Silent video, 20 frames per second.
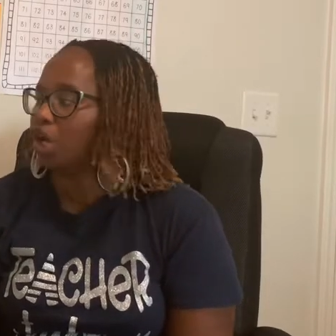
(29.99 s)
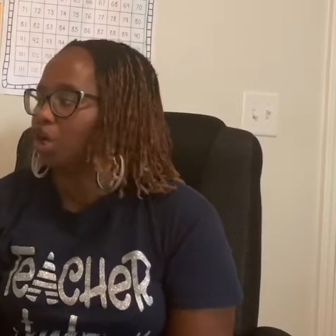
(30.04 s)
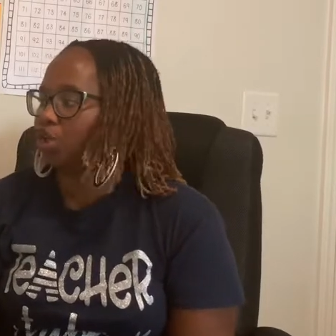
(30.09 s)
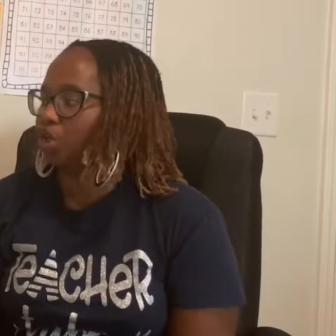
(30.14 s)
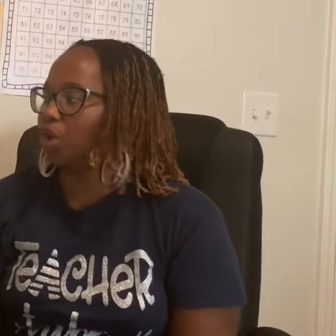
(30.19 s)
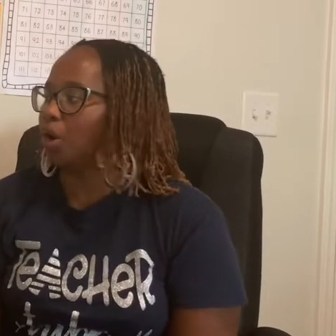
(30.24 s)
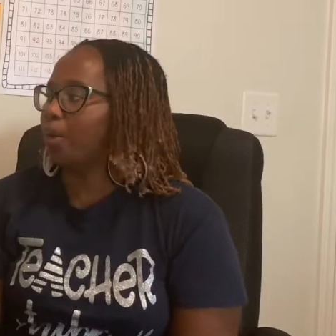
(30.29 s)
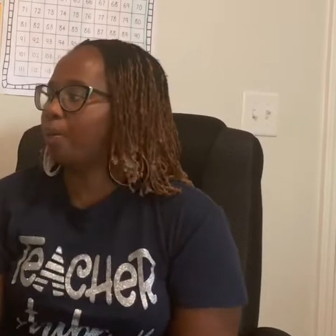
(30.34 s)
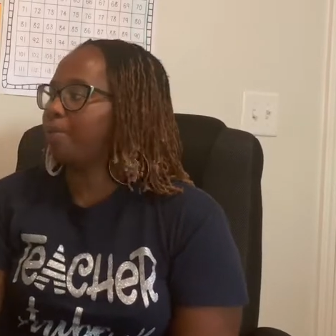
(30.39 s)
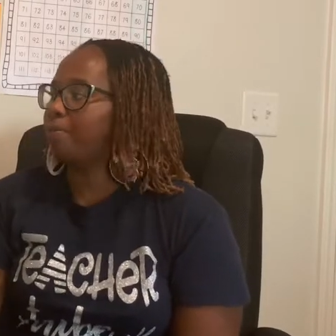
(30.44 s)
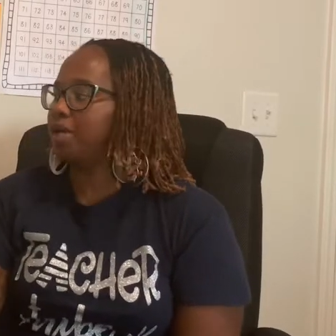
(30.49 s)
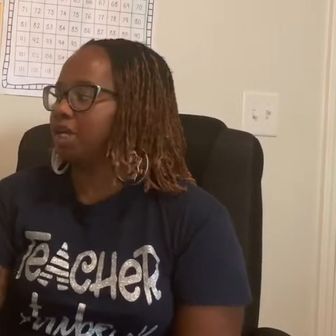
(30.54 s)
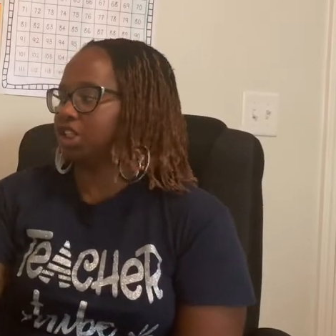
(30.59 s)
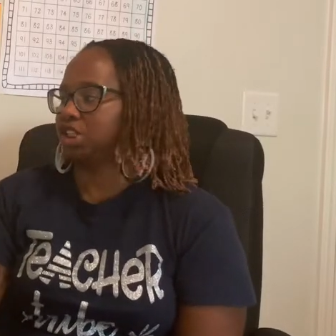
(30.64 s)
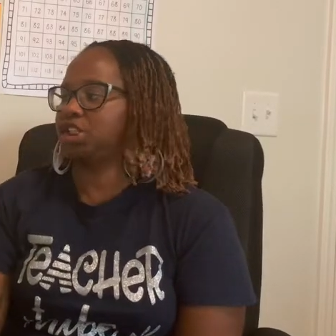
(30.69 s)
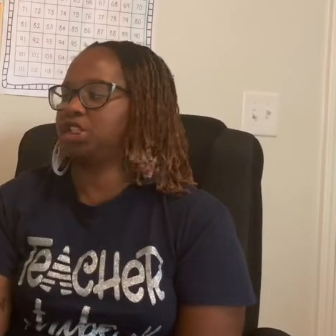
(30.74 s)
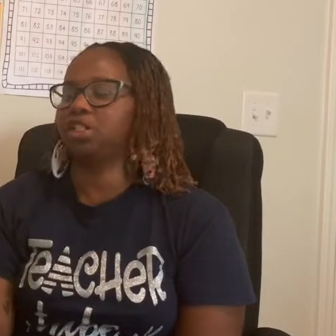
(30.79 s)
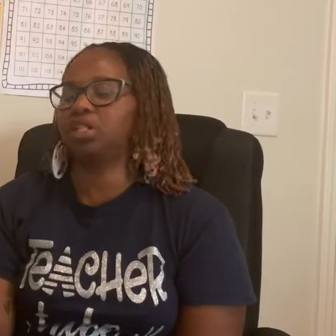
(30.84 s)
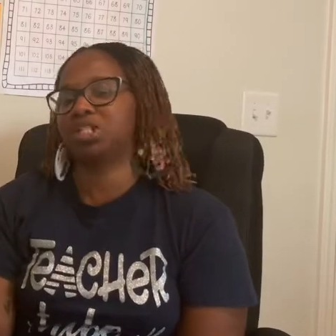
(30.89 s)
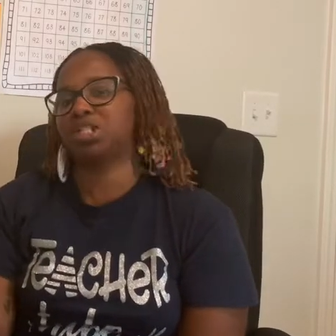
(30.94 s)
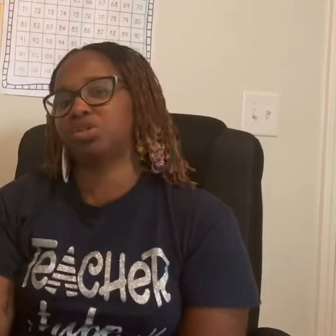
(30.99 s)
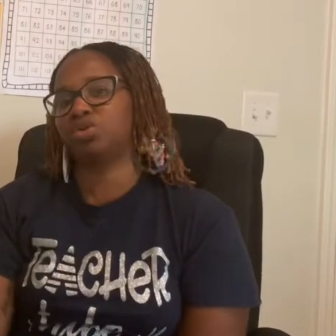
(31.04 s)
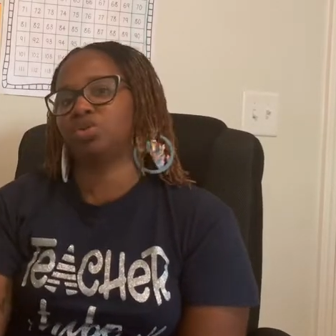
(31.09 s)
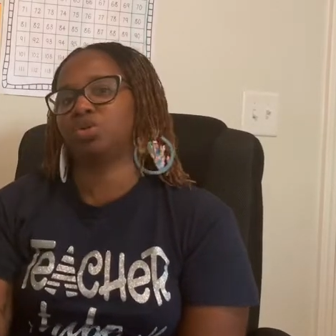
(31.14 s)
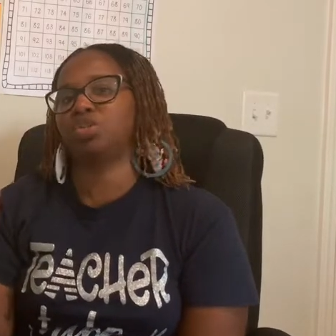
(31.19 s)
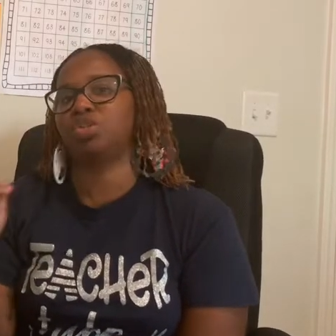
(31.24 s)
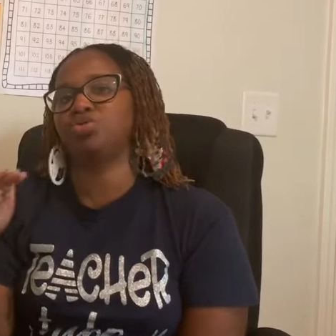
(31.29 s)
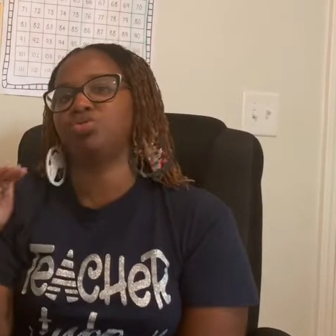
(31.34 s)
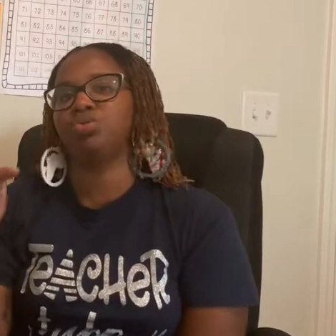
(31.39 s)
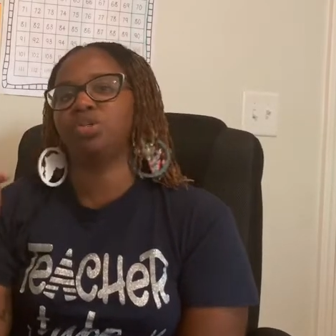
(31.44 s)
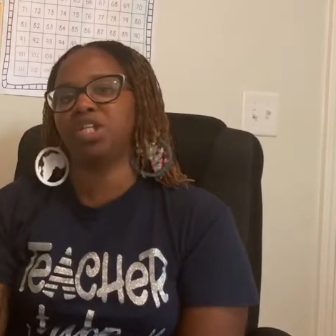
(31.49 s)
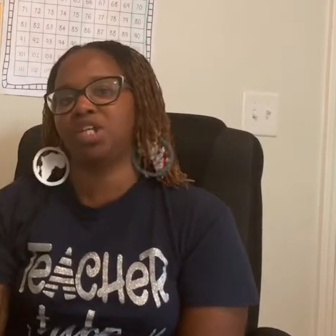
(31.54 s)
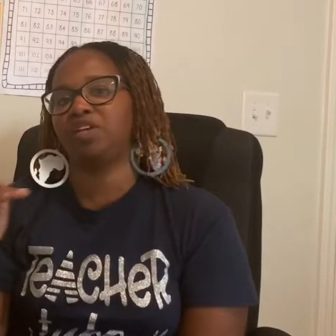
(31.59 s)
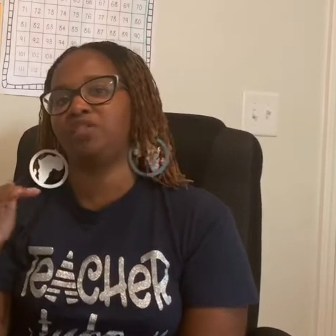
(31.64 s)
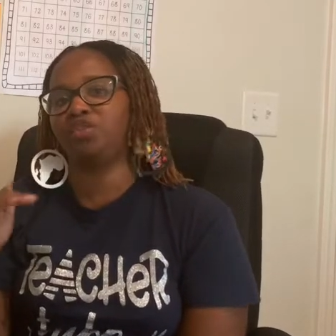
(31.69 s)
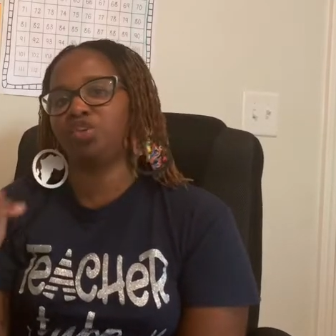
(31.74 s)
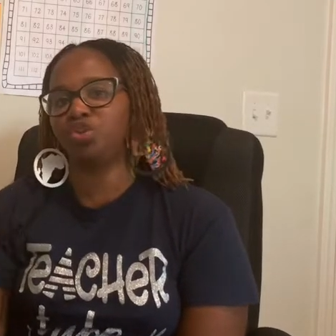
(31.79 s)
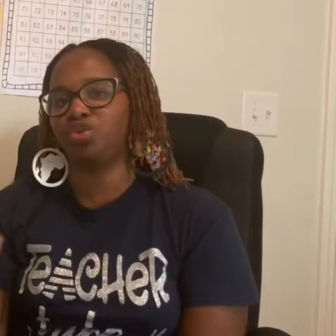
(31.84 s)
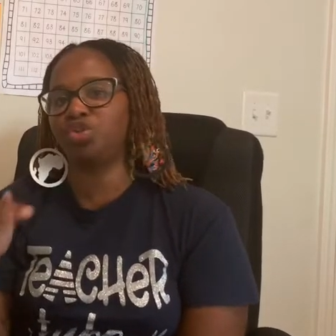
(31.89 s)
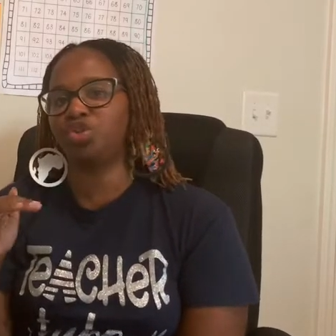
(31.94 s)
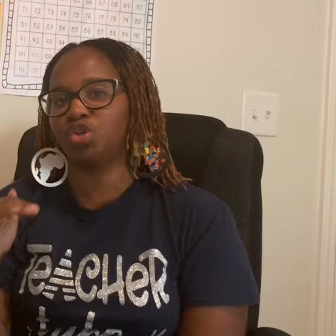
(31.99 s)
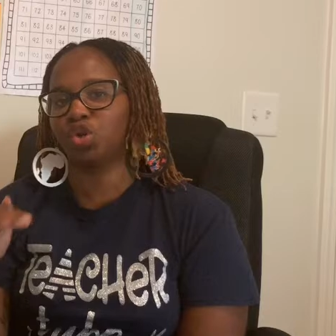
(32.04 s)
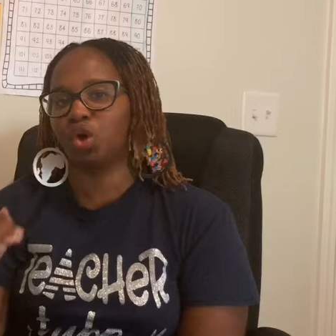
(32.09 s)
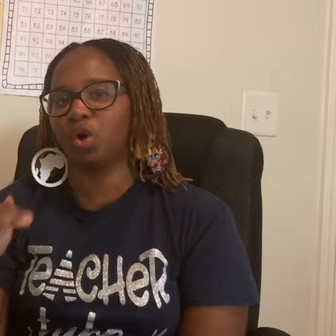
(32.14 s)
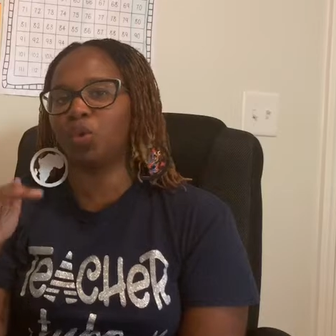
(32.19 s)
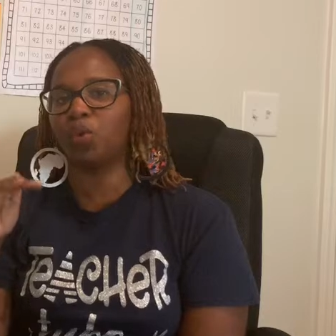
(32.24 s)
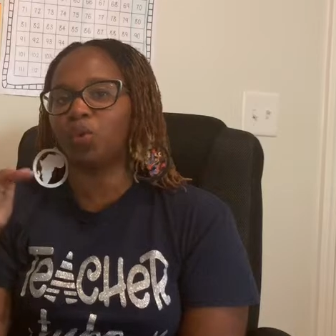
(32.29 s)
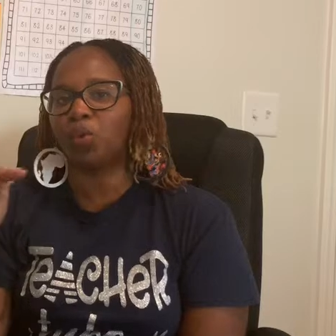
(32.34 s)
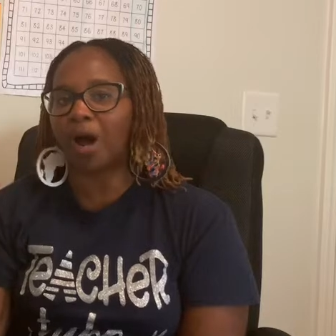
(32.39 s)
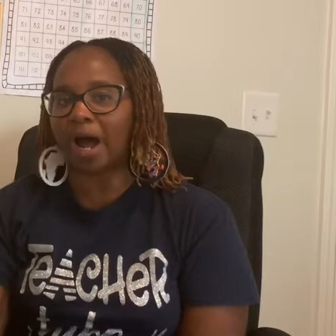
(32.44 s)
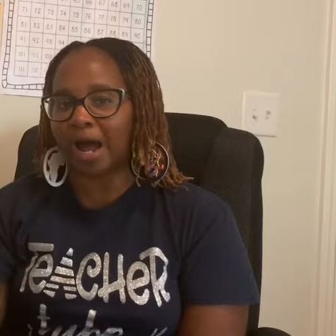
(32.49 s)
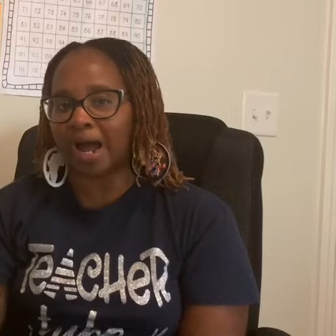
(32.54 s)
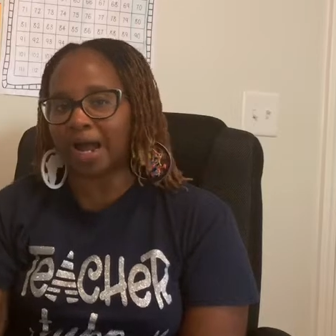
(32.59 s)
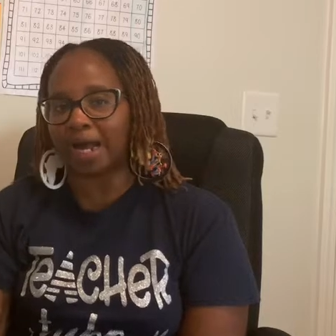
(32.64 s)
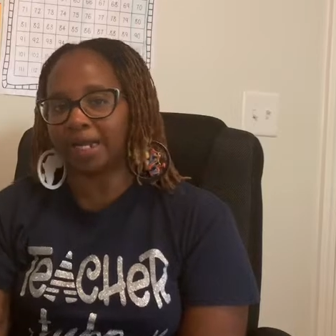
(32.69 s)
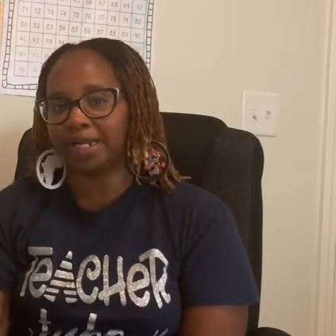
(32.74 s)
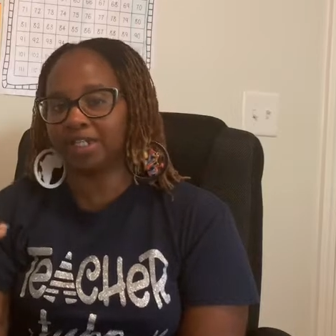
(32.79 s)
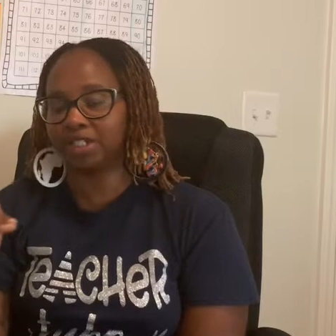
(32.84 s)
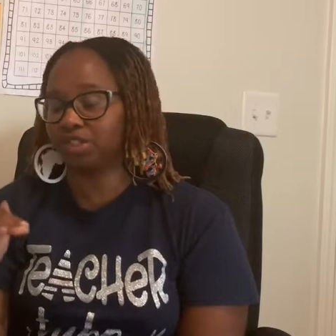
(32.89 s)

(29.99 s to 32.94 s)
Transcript: Your mission is going to give you your why.